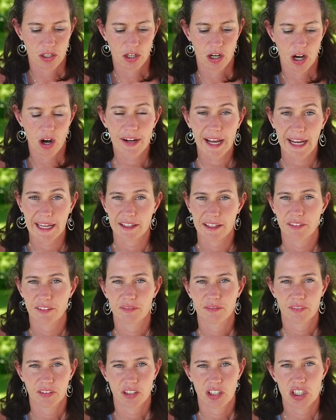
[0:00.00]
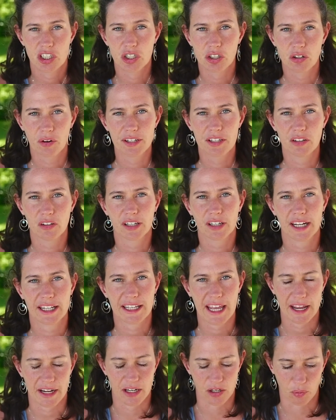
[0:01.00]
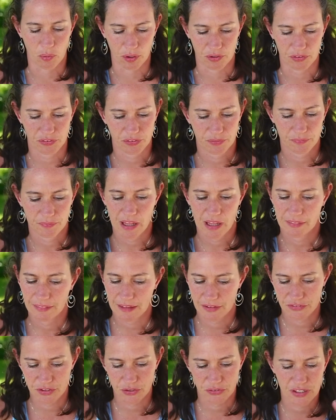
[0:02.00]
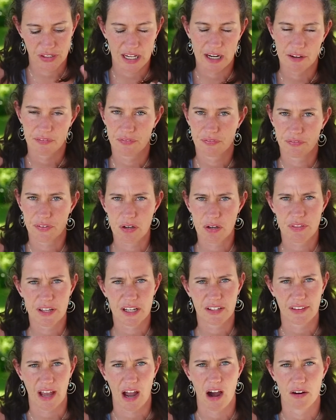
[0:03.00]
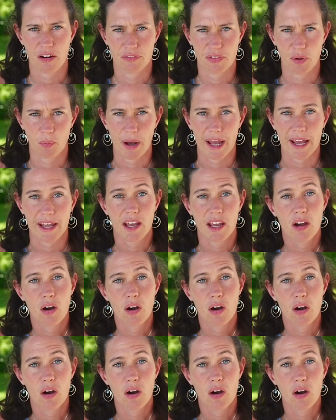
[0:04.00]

Okay, you're going to look at a gaited horse. Let's just get a few things out of the way.